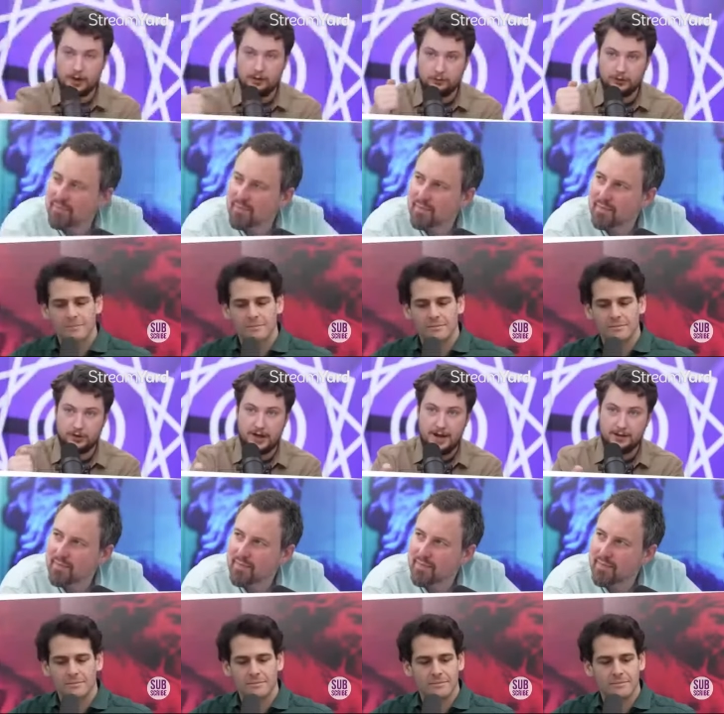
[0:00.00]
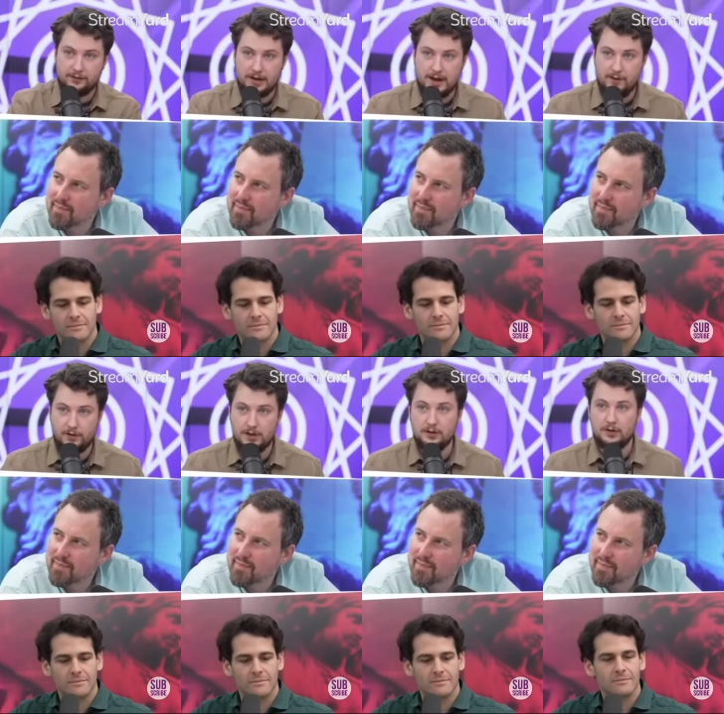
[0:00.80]
Speaker 1: account called Stats for
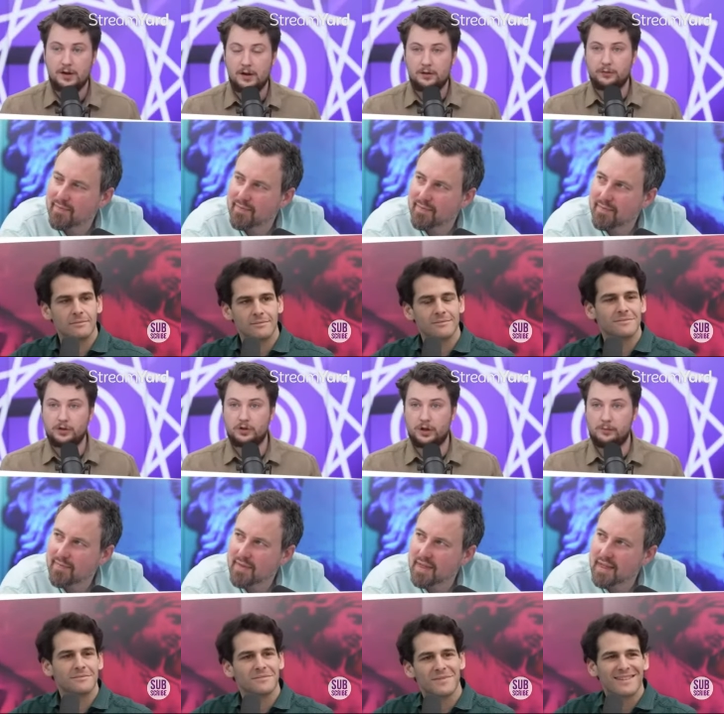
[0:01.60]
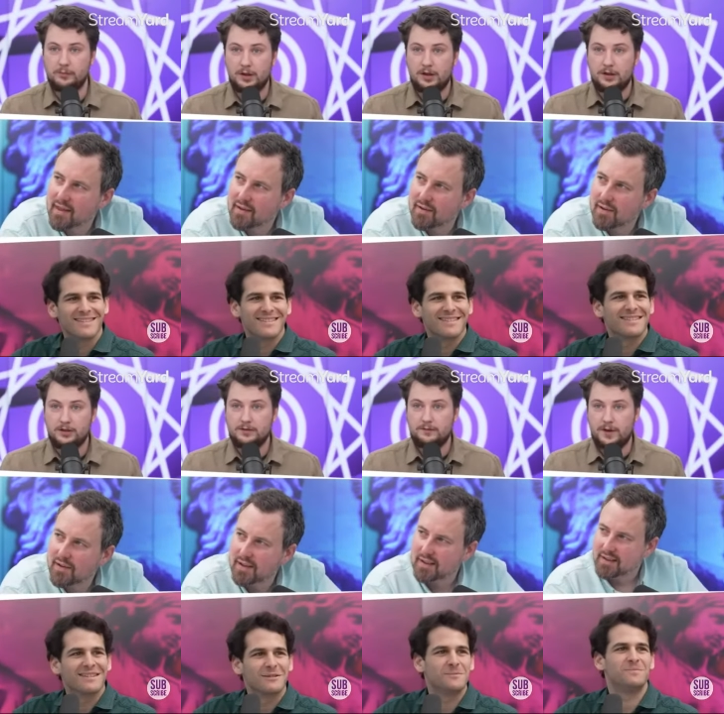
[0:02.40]
Lefties, which
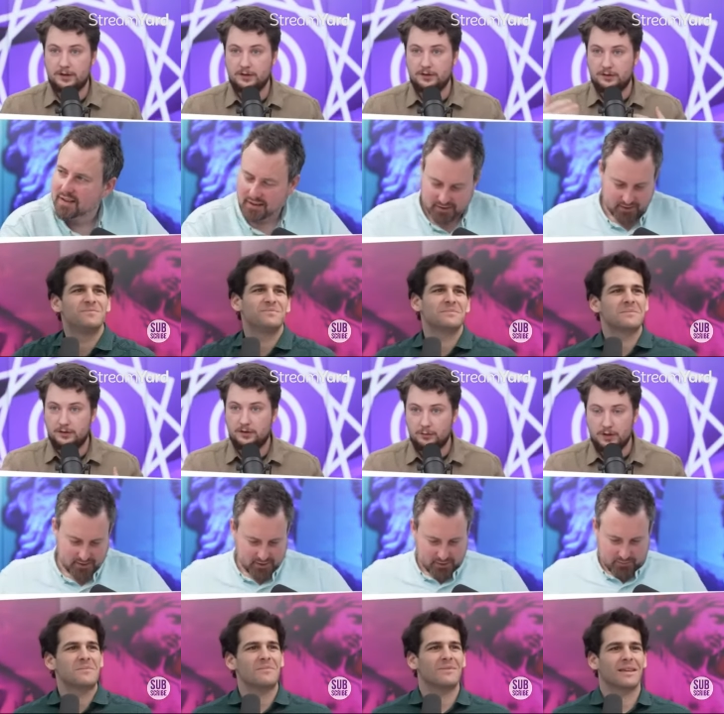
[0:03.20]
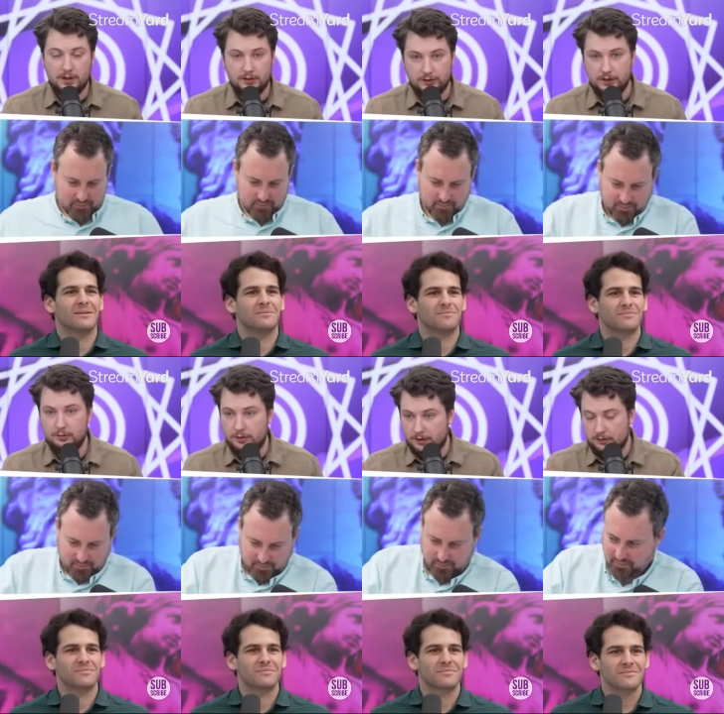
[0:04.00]
is infected with idiocy,
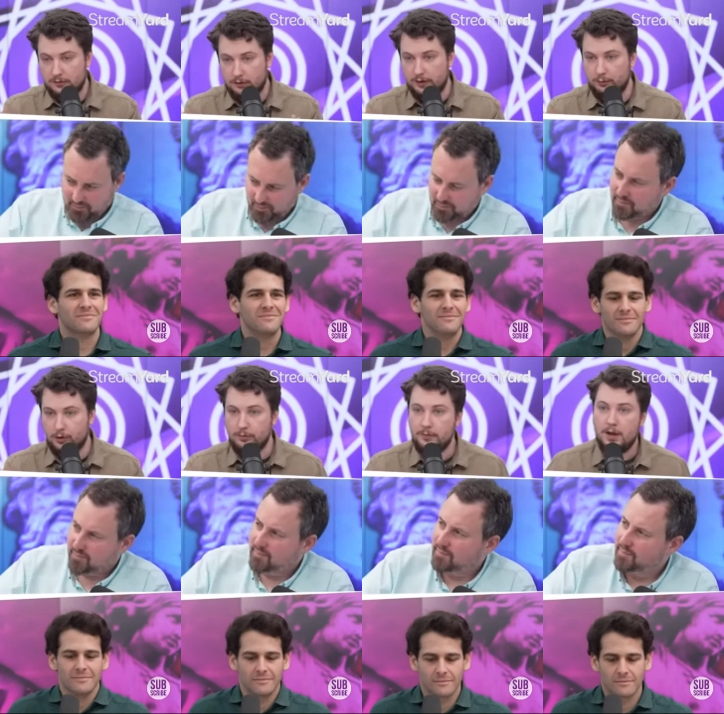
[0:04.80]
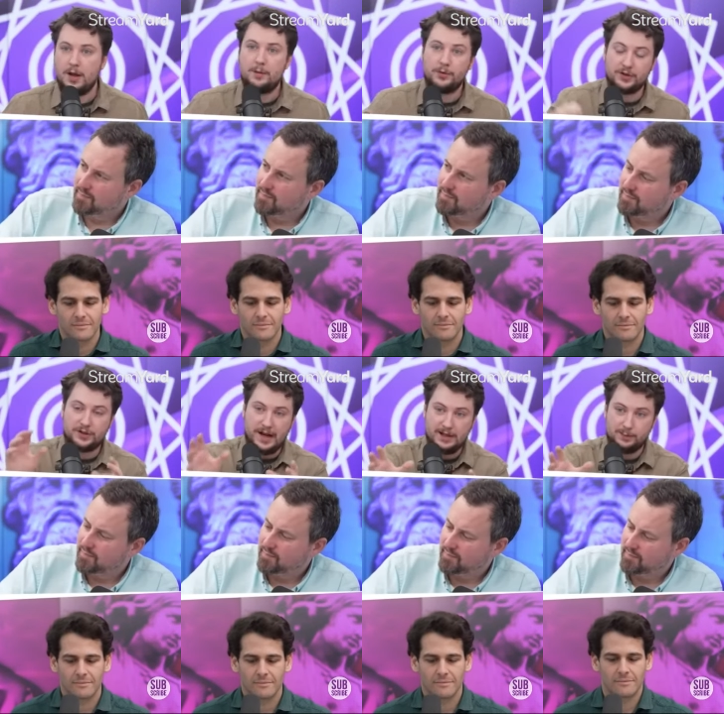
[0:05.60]
but that's a whole other problem. But the
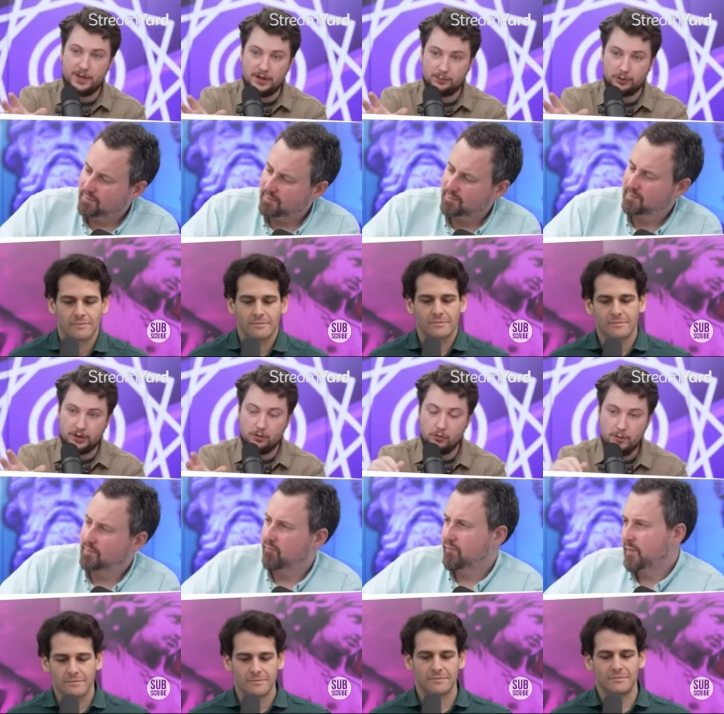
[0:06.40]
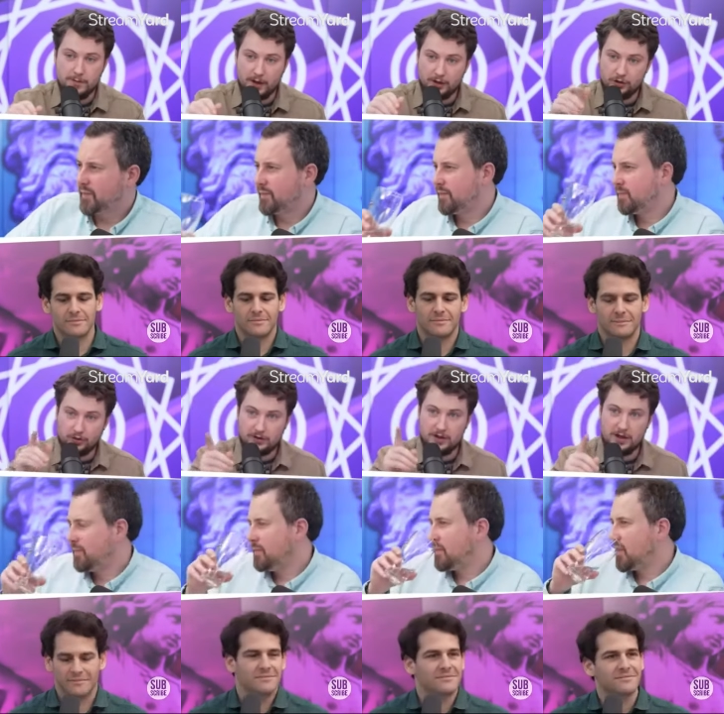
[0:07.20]
stats bit is pretty cool. And as you
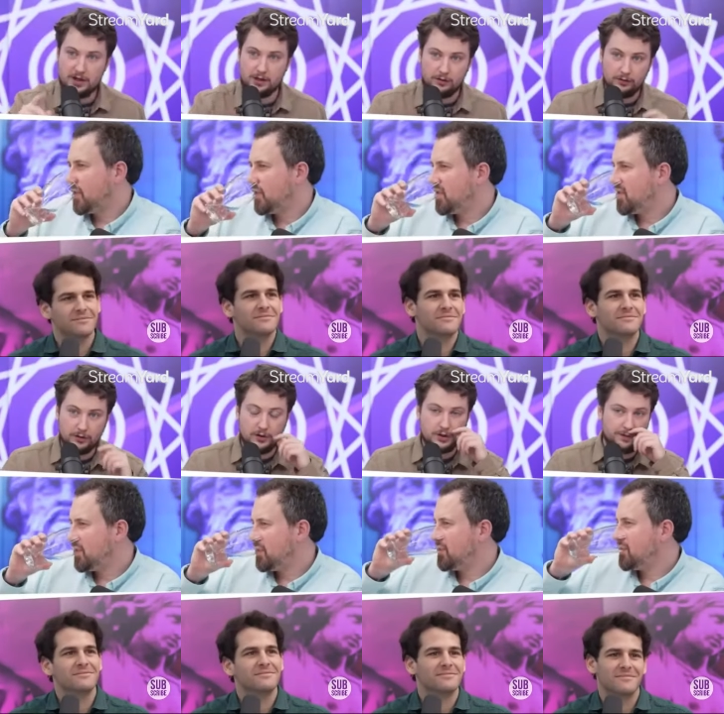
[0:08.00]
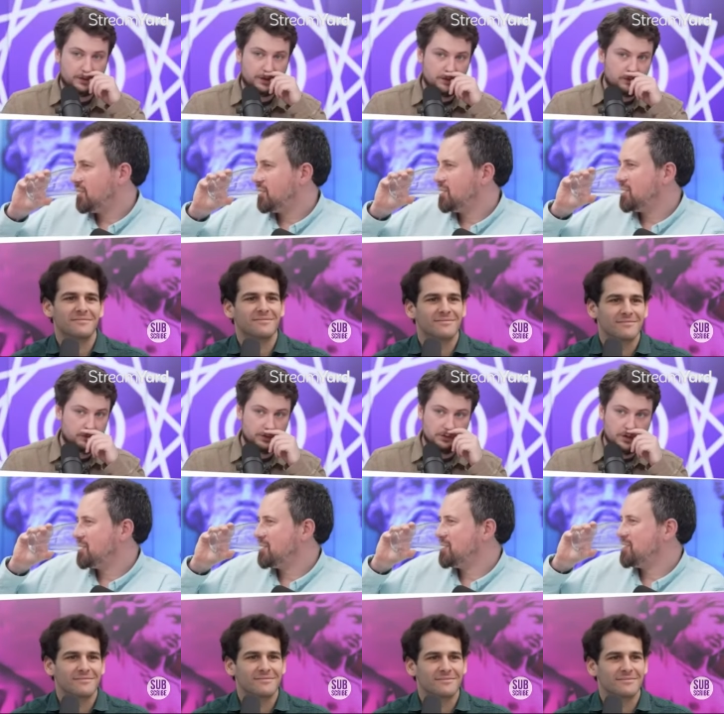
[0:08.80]
can see here, the Conservatives
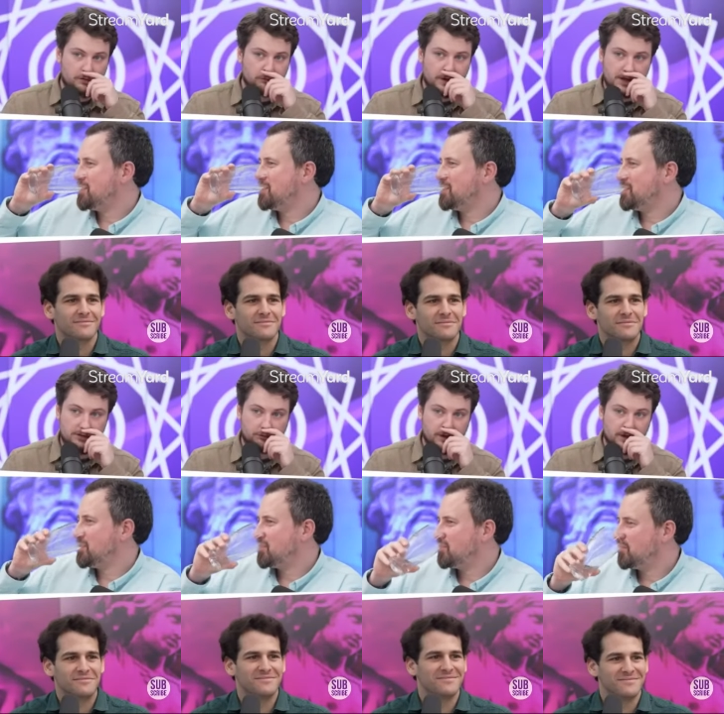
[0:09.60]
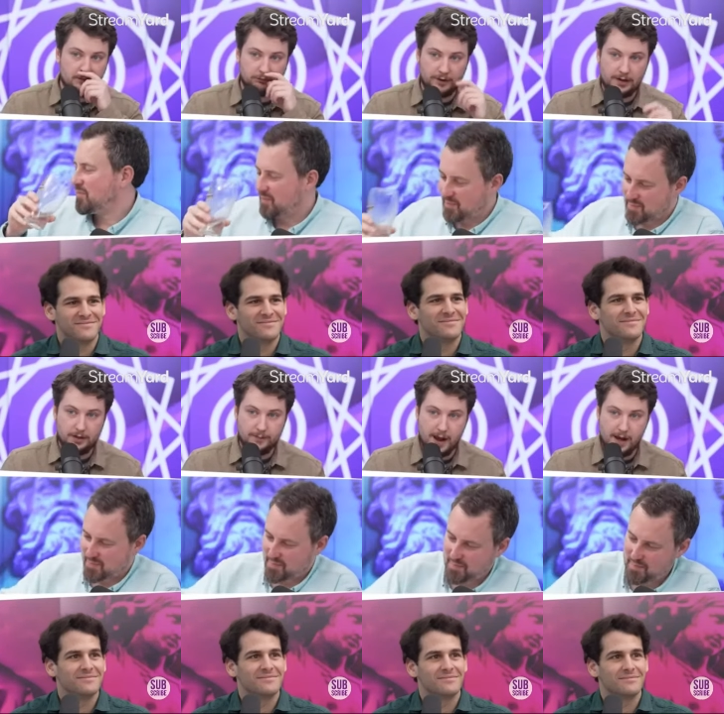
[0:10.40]
were doing really, really,
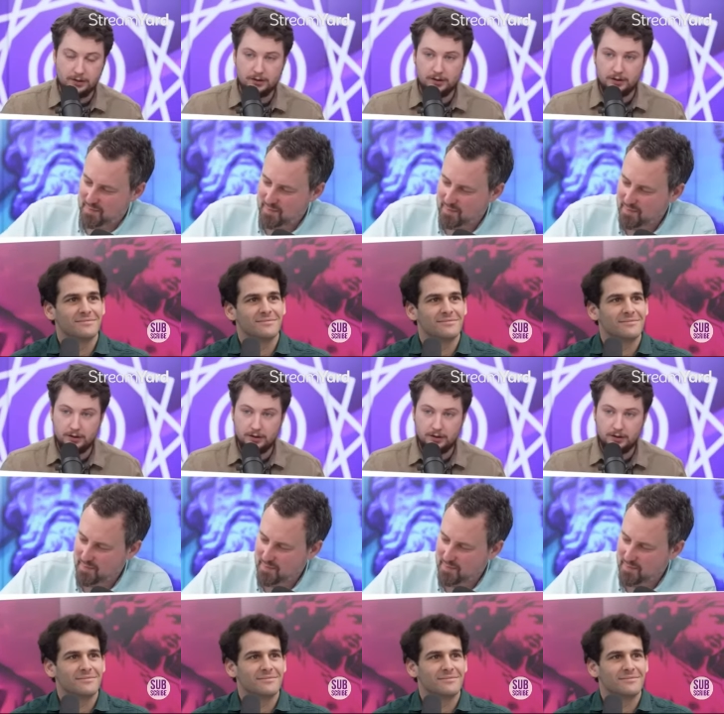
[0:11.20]
really bad